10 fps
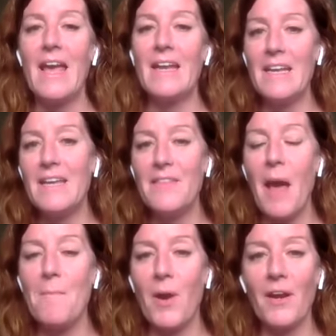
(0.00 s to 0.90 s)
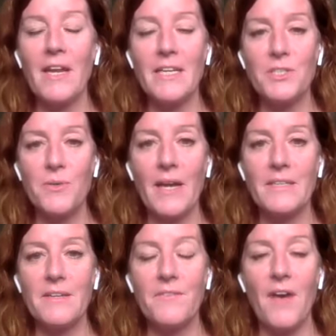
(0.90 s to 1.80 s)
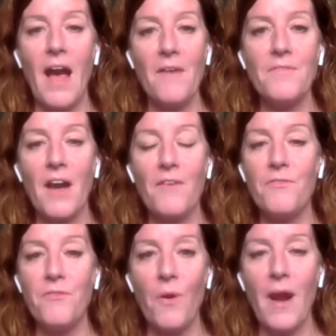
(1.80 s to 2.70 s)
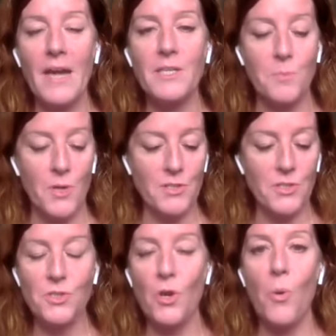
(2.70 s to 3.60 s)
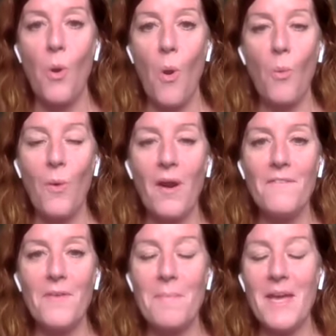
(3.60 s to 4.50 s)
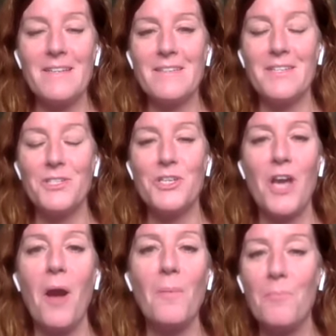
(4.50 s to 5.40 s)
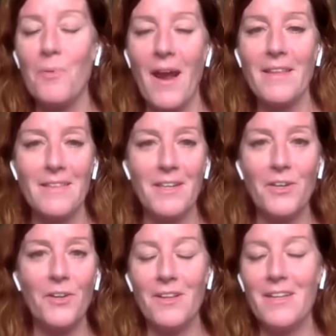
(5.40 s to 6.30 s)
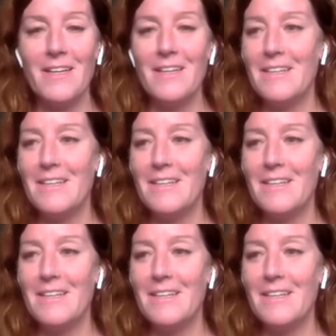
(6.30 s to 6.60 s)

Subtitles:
And in that marketing directive, I've got four experts. So one of them is this young, bright little